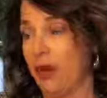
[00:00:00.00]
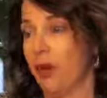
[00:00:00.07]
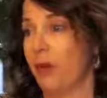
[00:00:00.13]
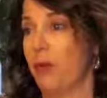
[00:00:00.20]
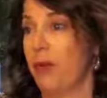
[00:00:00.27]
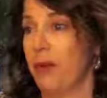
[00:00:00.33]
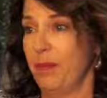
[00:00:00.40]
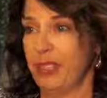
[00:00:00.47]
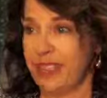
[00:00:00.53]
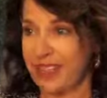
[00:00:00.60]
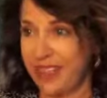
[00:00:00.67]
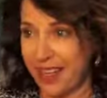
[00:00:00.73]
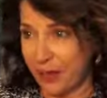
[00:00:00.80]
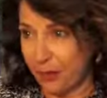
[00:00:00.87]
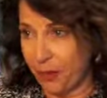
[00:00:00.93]
a
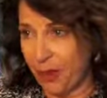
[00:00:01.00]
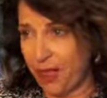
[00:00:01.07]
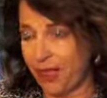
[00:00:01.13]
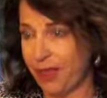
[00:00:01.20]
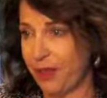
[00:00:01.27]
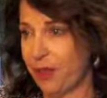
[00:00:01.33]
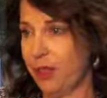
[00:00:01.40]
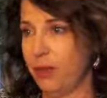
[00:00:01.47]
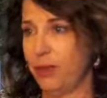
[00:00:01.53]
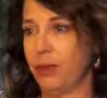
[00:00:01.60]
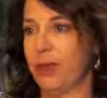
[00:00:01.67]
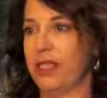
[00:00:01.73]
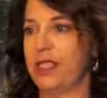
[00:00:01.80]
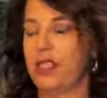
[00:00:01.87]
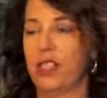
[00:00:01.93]
women's networking group
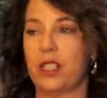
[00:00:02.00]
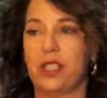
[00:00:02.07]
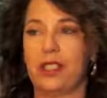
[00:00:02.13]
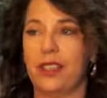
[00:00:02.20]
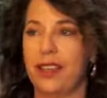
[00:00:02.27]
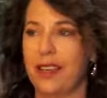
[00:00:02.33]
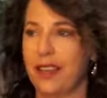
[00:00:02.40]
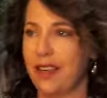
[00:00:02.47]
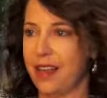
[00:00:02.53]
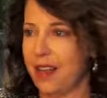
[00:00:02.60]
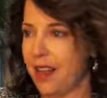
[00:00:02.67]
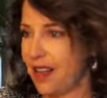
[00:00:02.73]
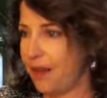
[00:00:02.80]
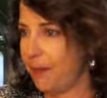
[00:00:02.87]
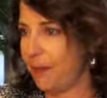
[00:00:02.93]
was just
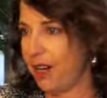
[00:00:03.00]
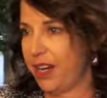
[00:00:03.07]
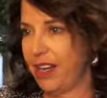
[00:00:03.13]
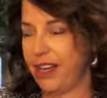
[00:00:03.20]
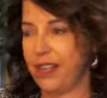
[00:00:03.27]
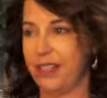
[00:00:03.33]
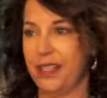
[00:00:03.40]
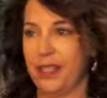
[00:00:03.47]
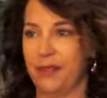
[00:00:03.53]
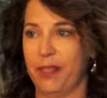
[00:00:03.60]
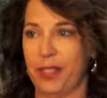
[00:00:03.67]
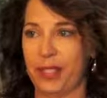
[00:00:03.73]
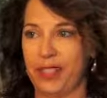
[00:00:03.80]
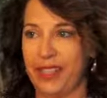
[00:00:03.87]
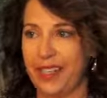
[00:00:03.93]
not my idea of
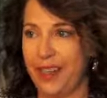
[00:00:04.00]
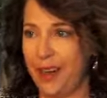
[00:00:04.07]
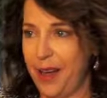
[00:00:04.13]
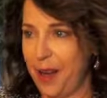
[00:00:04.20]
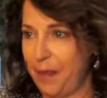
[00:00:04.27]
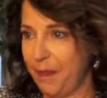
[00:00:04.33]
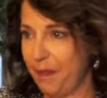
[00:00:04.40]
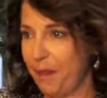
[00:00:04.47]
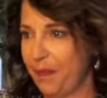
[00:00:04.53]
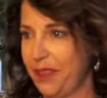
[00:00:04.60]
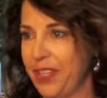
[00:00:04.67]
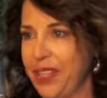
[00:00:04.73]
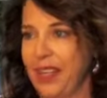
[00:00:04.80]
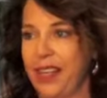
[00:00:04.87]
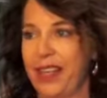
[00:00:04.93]
a good time.
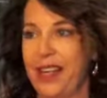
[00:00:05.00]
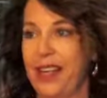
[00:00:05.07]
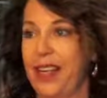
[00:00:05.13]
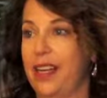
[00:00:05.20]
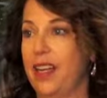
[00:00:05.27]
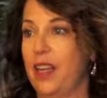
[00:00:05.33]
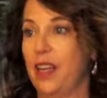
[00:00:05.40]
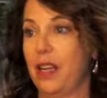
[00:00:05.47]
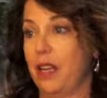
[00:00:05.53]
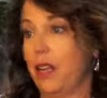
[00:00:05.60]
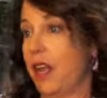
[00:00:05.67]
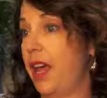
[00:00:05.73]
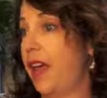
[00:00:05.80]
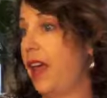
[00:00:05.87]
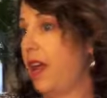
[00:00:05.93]

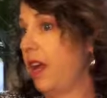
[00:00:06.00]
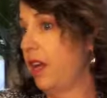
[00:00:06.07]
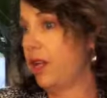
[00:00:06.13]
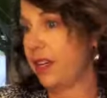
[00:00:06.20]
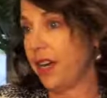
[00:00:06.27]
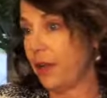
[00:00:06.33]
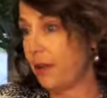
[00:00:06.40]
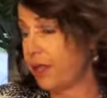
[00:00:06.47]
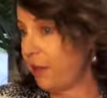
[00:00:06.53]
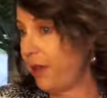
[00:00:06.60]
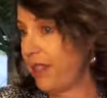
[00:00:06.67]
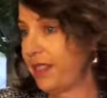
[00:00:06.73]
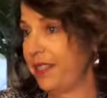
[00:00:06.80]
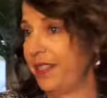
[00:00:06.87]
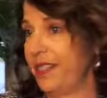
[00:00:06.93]
And I was
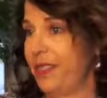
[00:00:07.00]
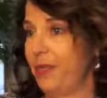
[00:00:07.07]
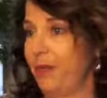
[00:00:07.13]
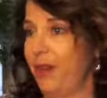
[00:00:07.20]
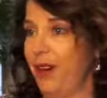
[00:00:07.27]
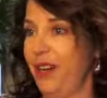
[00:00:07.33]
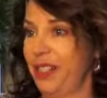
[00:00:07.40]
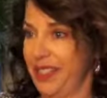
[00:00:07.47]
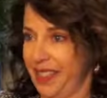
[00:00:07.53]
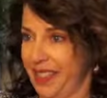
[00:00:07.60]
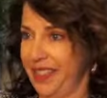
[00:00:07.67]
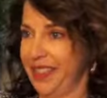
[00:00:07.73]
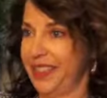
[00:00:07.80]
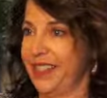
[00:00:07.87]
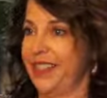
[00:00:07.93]
pleasantly
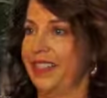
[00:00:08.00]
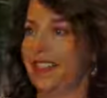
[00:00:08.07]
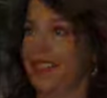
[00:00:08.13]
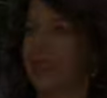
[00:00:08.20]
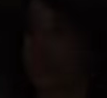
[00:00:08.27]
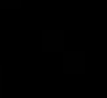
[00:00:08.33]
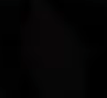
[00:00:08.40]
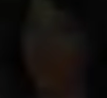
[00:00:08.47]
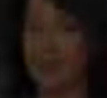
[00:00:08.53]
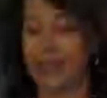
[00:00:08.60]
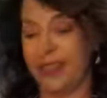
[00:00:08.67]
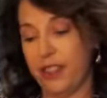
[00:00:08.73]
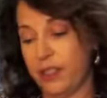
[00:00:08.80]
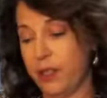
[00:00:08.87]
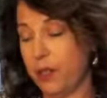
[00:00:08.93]
surprised. I
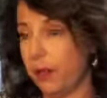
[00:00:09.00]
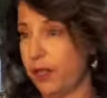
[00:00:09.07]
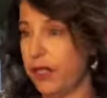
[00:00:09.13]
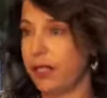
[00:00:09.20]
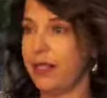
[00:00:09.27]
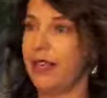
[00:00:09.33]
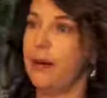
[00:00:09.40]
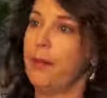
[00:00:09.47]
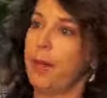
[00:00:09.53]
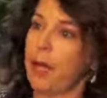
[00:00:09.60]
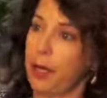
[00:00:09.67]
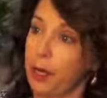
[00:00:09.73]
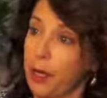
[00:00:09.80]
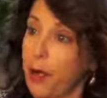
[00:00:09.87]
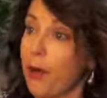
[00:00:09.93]
said, you know what? I'm
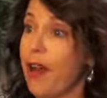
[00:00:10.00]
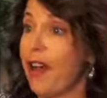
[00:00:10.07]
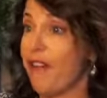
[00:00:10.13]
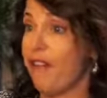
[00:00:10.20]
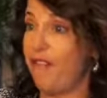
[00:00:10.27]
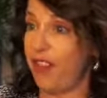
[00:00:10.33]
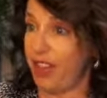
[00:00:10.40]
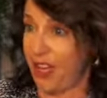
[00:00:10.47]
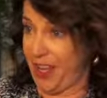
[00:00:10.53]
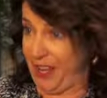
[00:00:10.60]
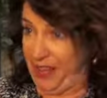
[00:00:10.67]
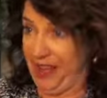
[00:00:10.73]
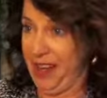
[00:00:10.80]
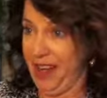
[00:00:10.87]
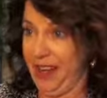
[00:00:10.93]
going to go have
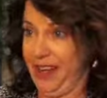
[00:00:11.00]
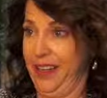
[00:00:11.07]
fun.